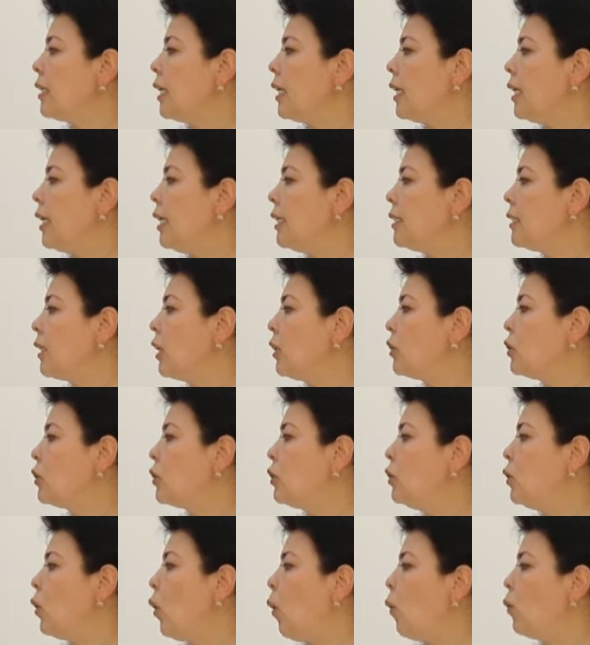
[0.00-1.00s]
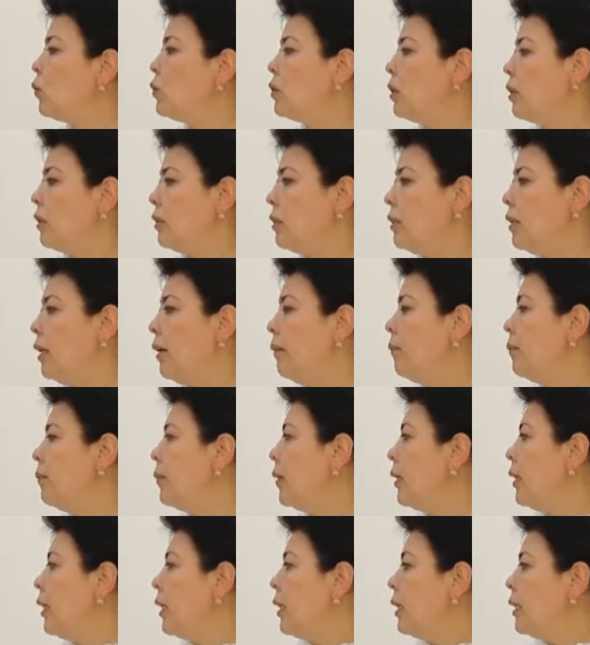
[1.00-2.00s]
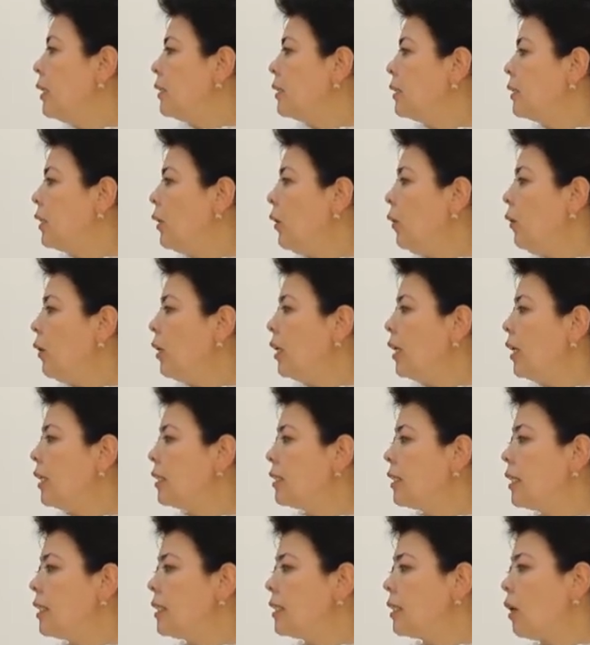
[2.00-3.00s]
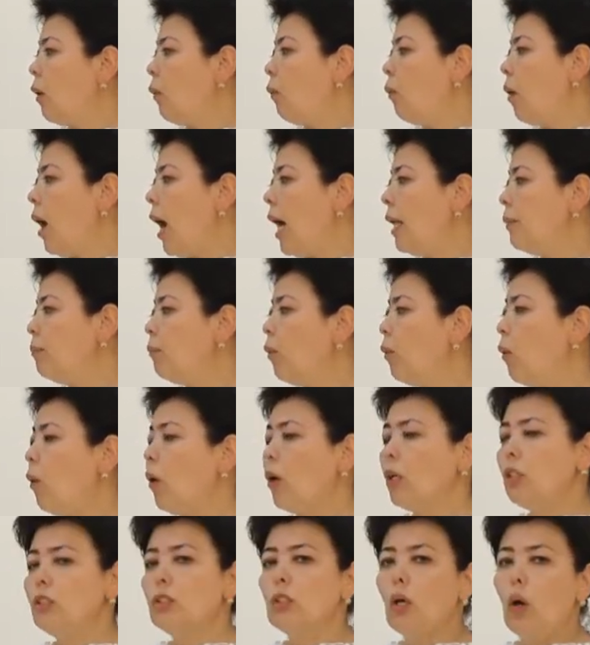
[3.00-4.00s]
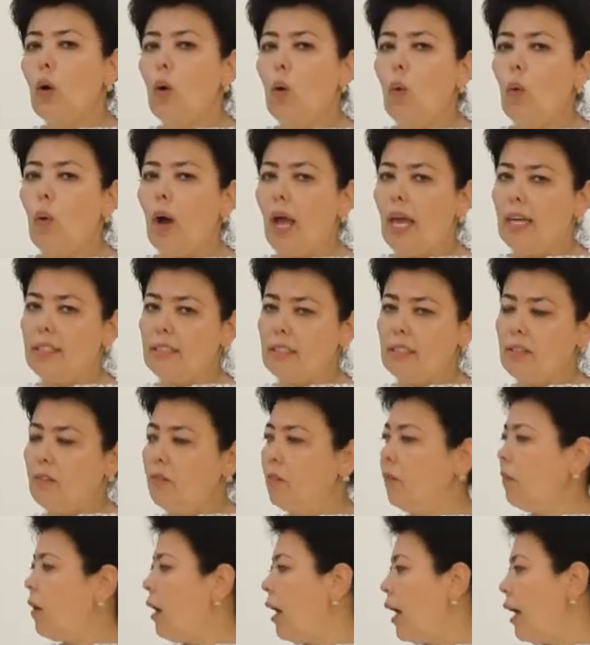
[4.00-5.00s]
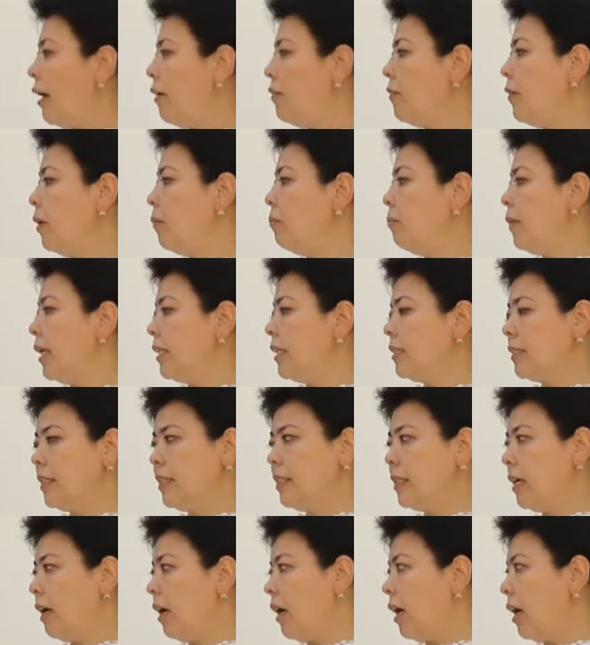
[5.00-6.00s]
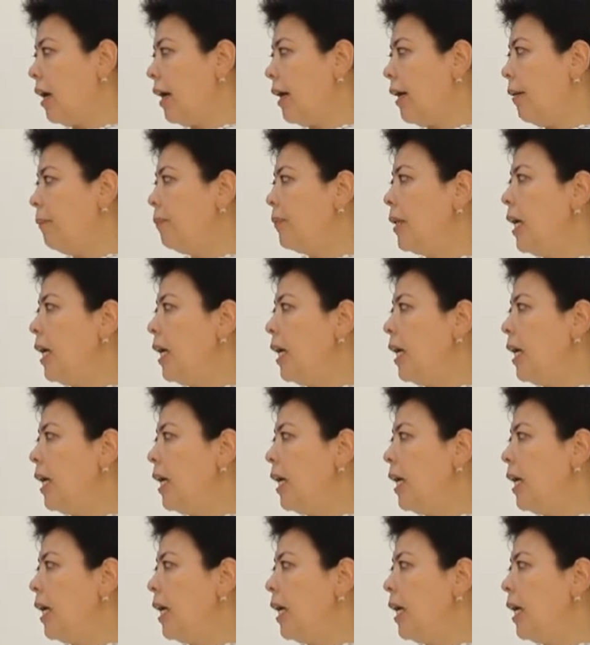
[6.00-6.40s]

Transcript: is Snowdon. So it is 1.085 meters high.